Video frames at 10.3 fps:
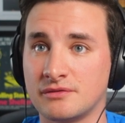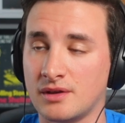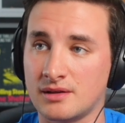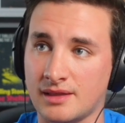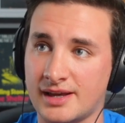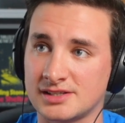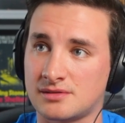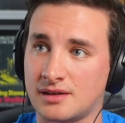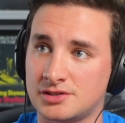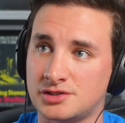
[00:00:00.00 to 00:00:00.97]

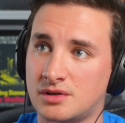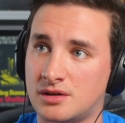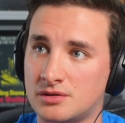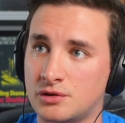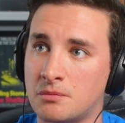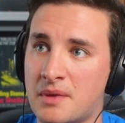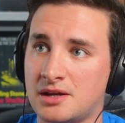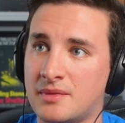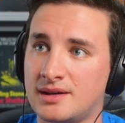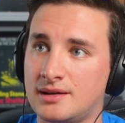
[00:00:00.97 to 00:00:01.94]
lest lest you are called many
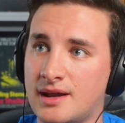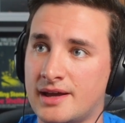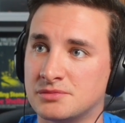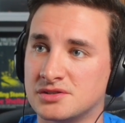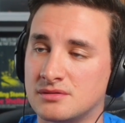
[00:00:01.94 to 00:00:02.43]
many names